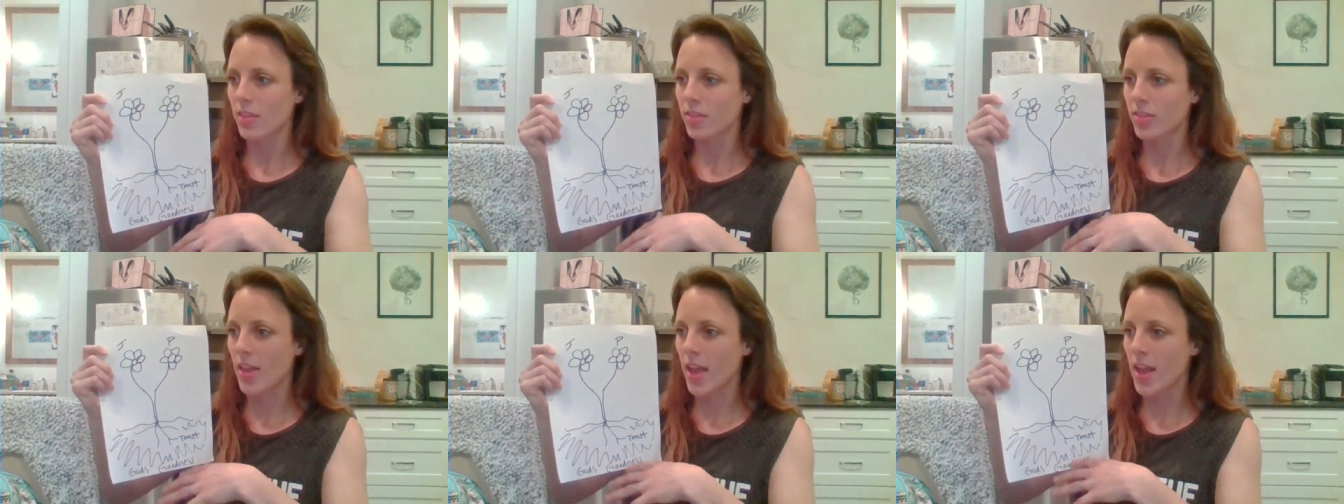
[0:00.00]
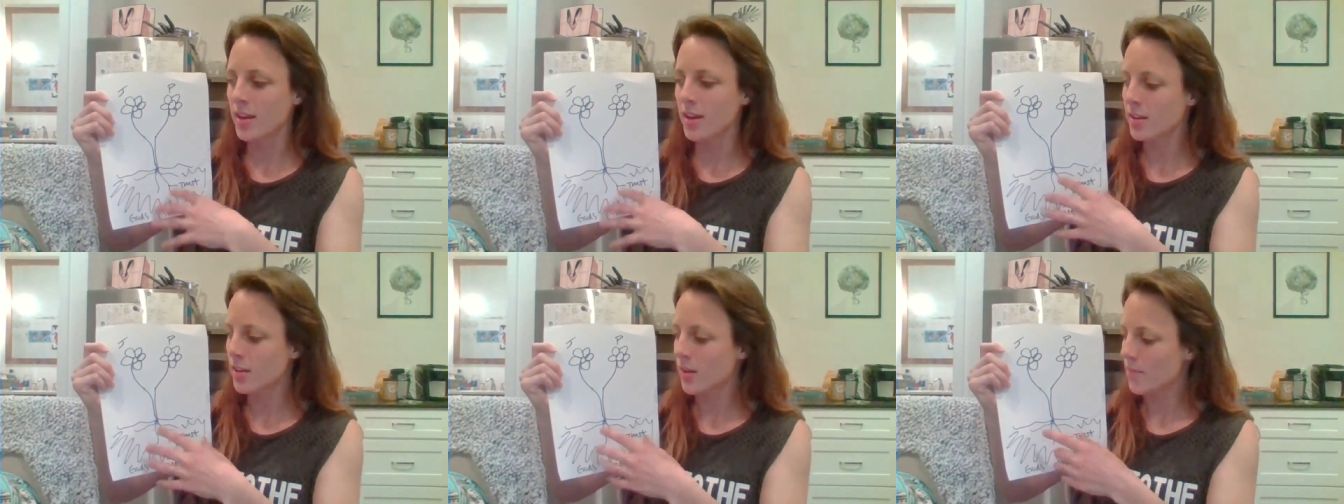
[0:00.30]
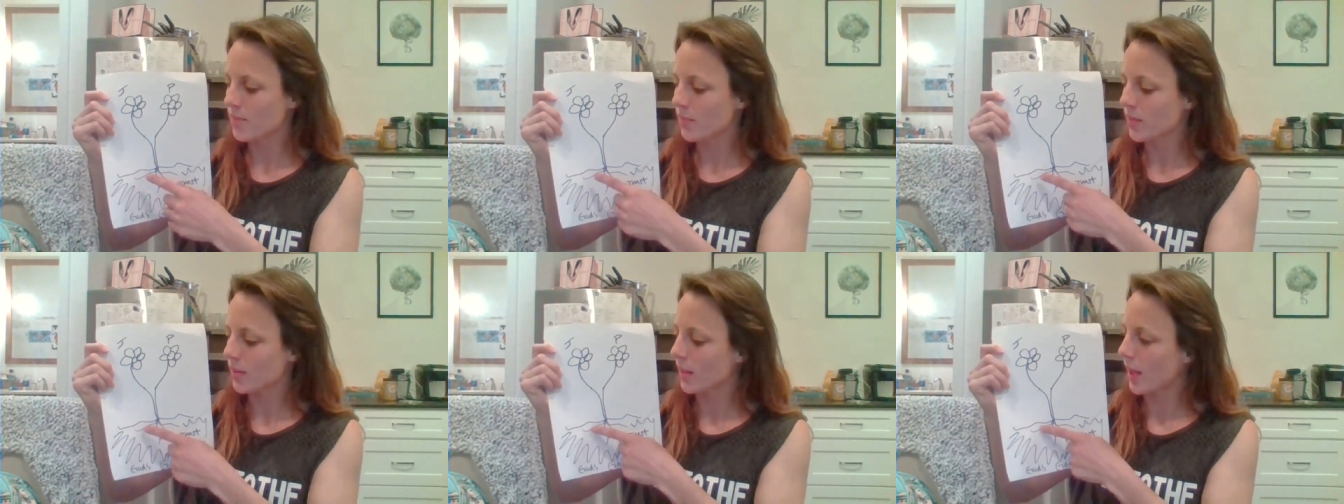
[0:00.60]
then
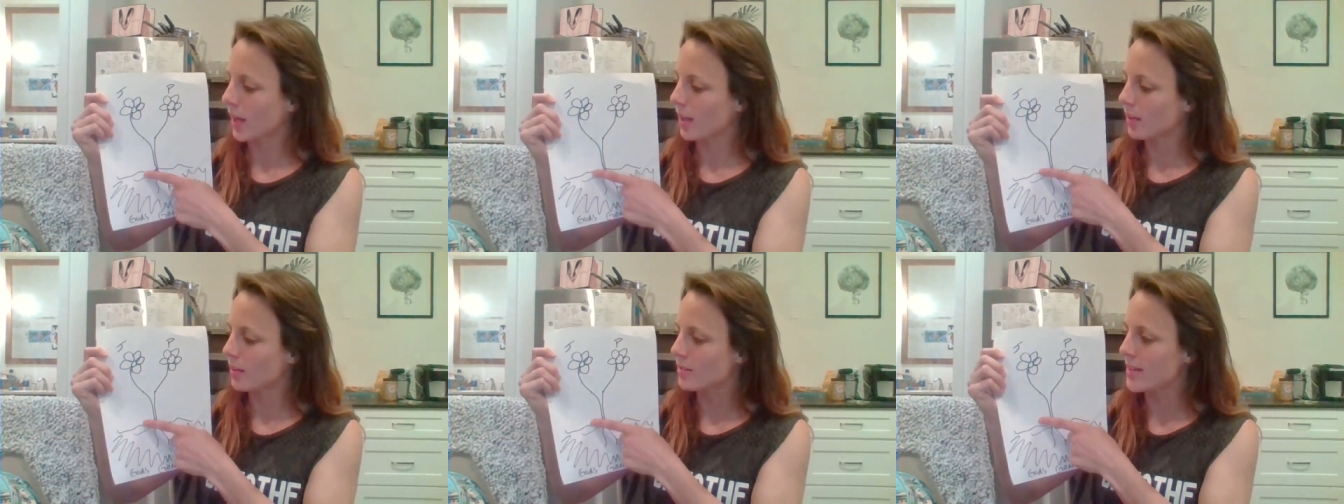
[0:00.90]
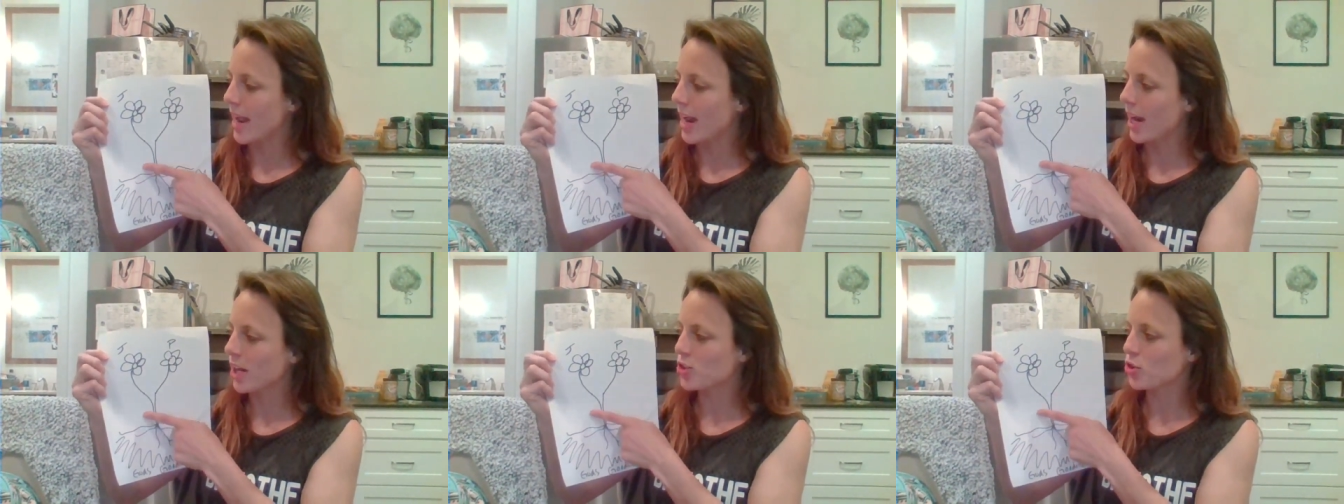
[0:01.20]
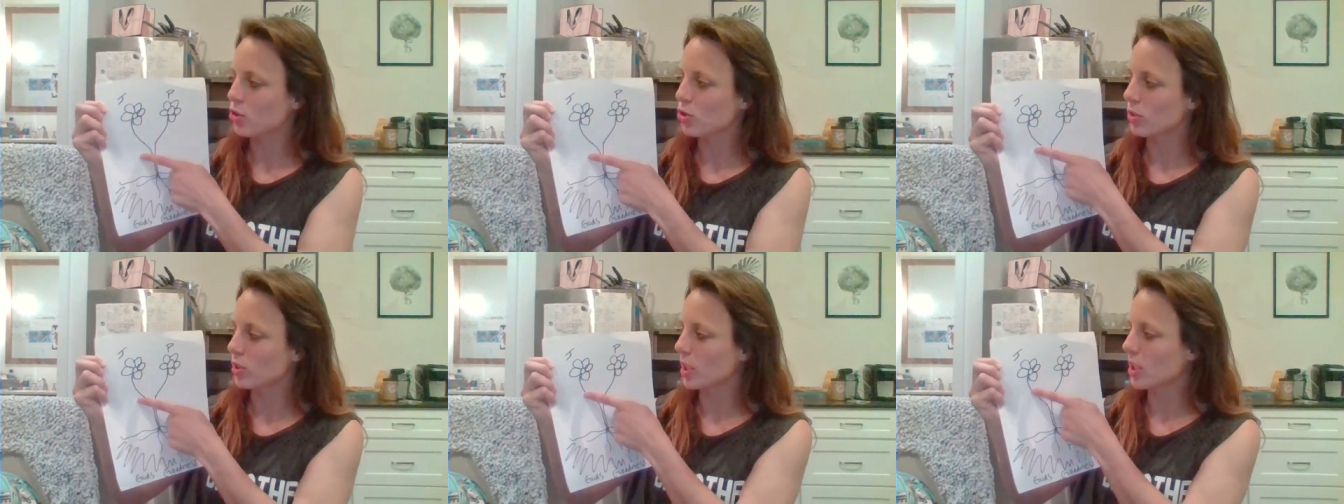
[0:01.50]
like
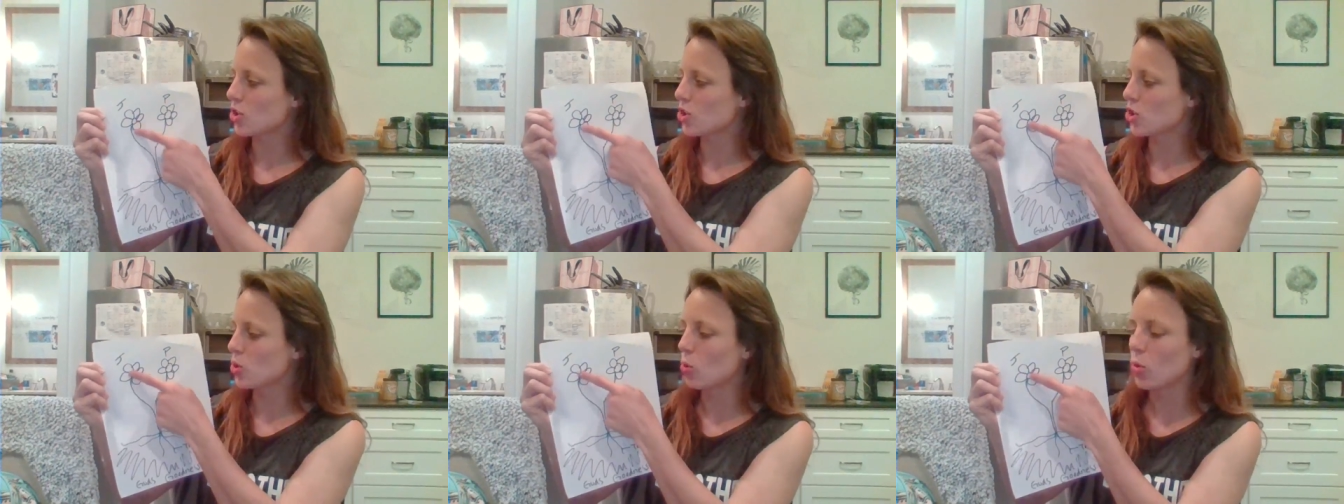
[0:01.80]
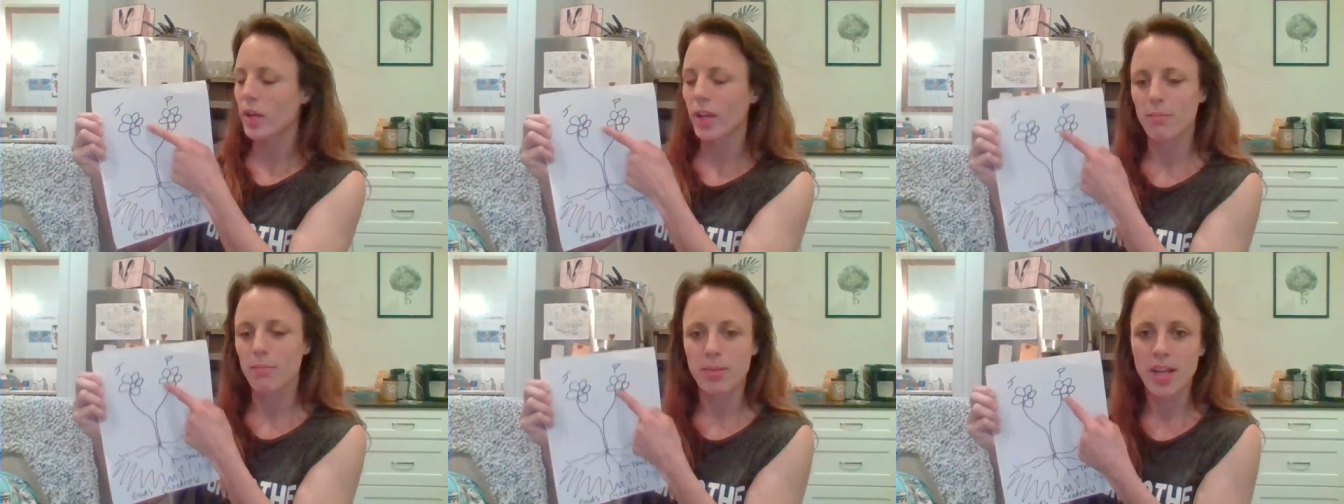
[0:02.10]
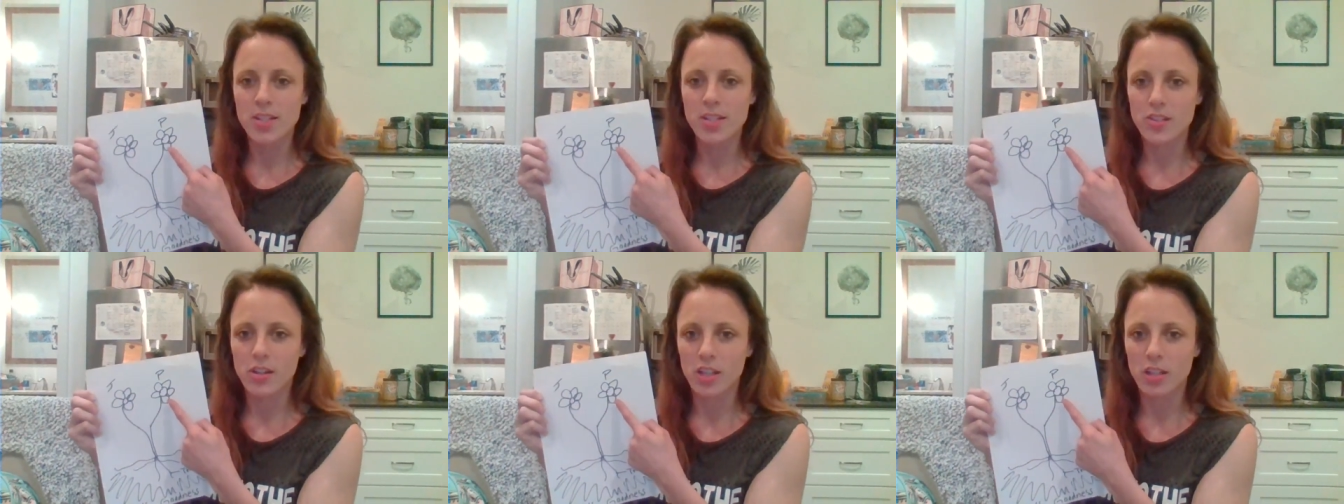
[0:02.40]
naturally joy and
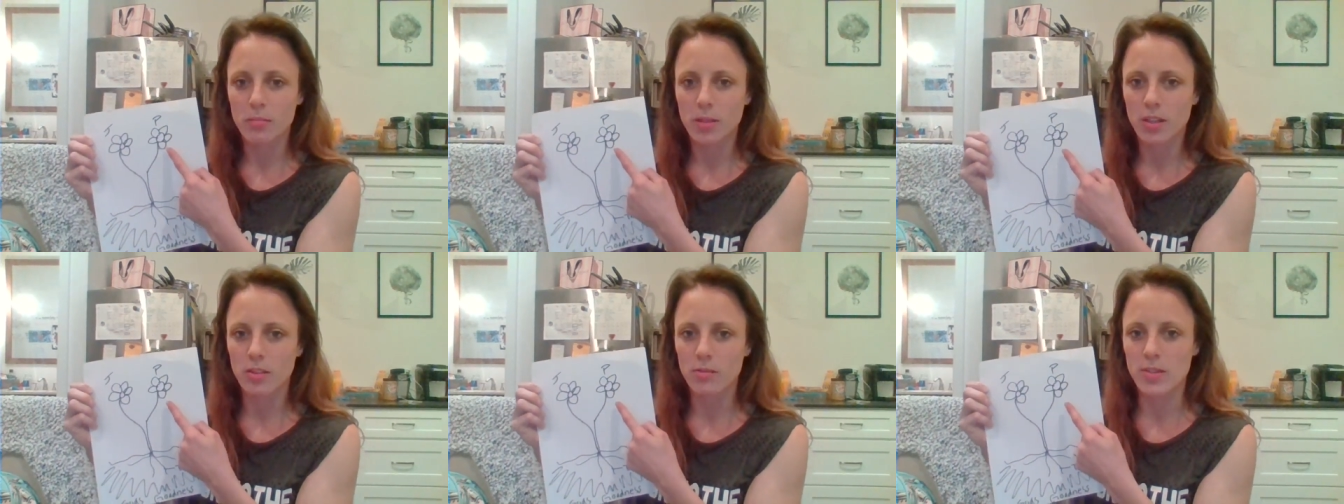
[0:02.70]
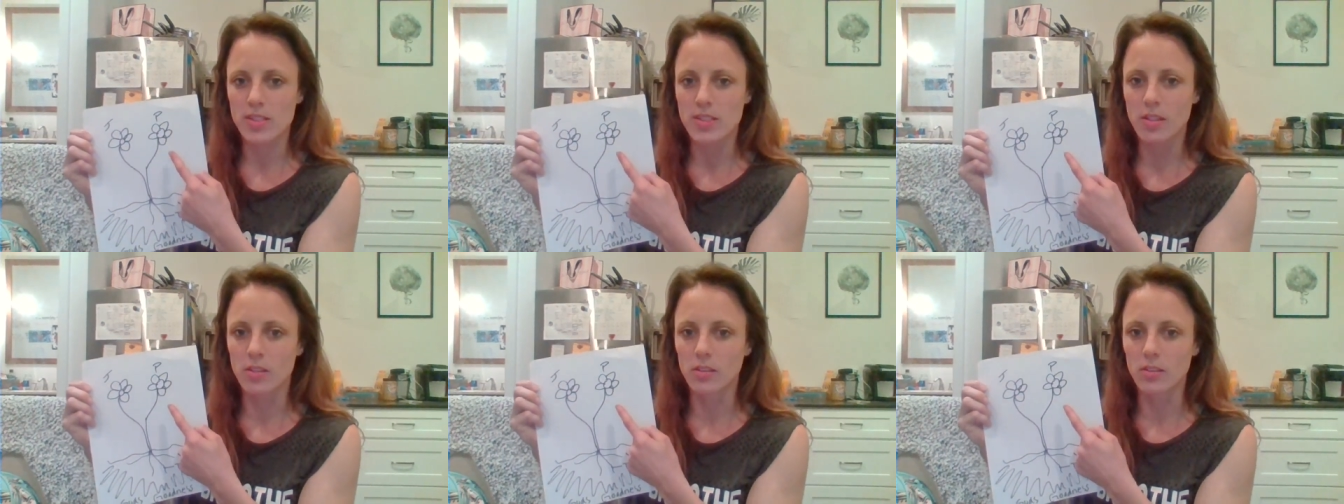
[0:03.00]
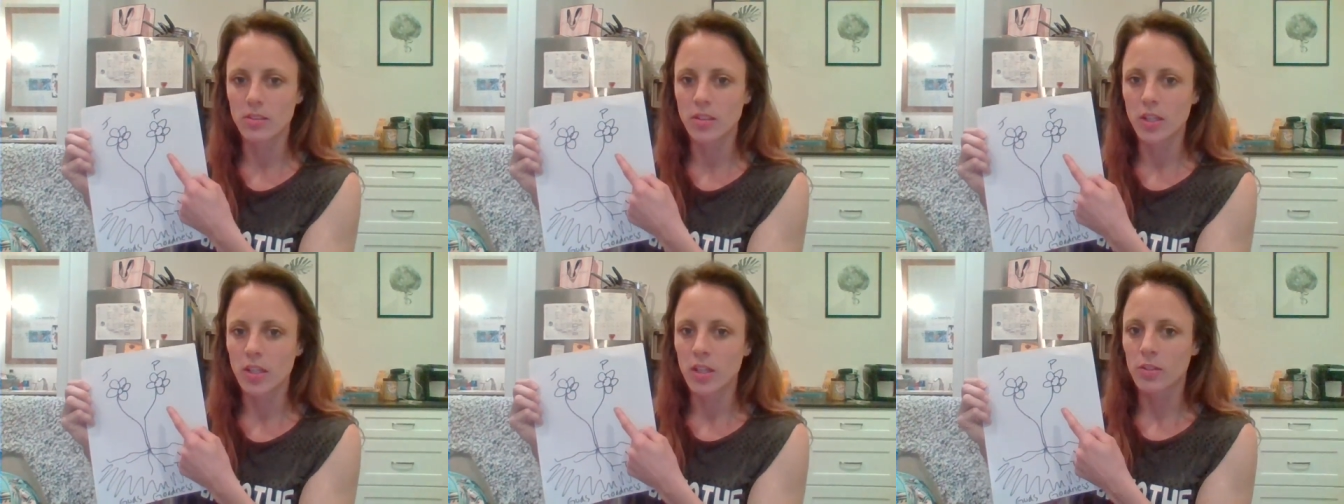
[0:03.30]
peace are going to be the
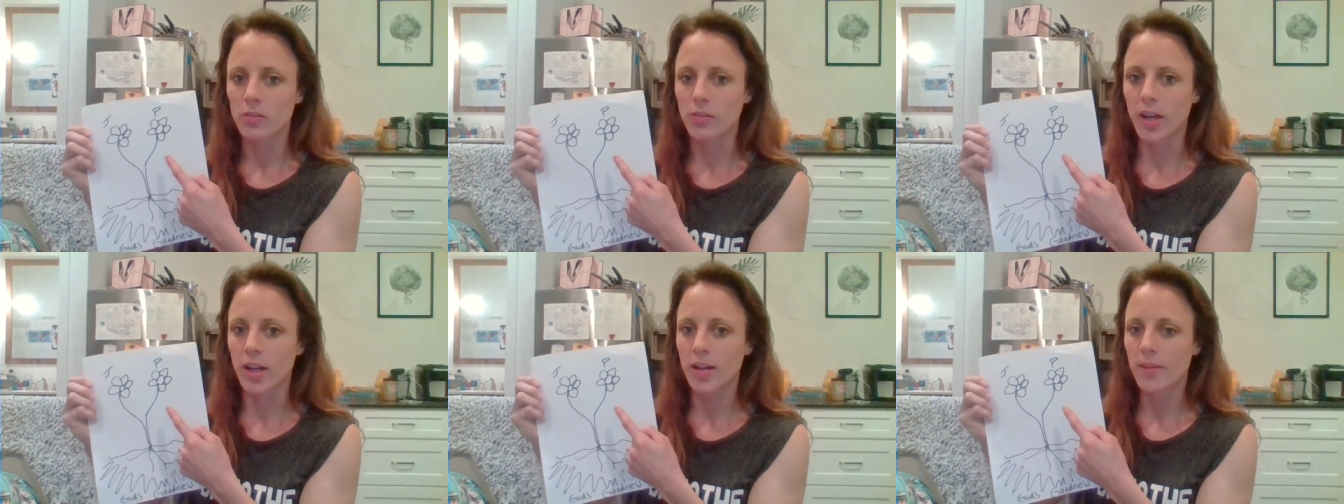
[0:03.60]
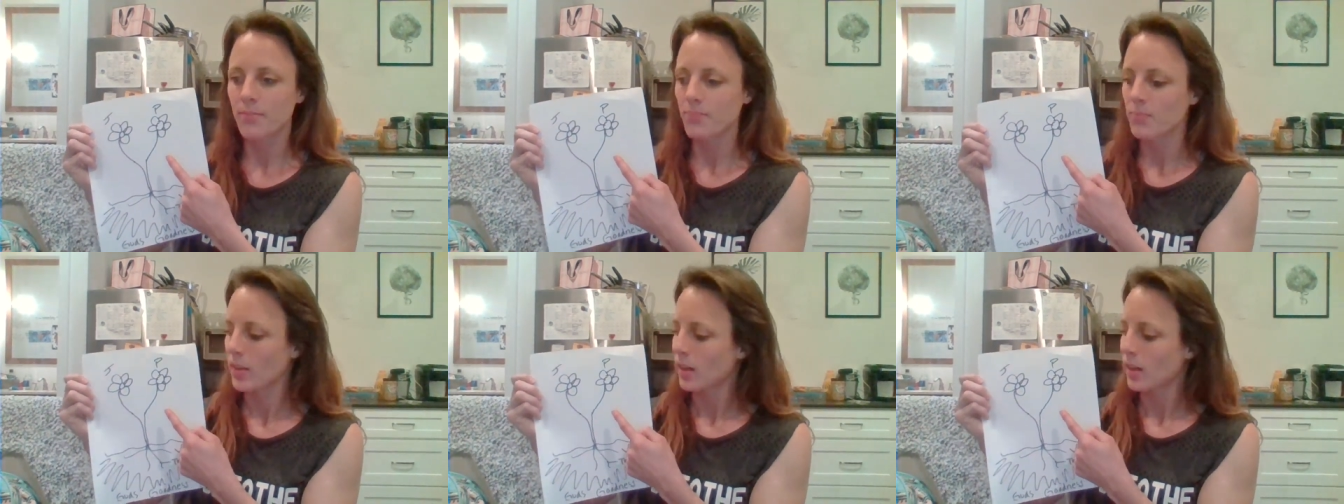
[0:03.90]
result right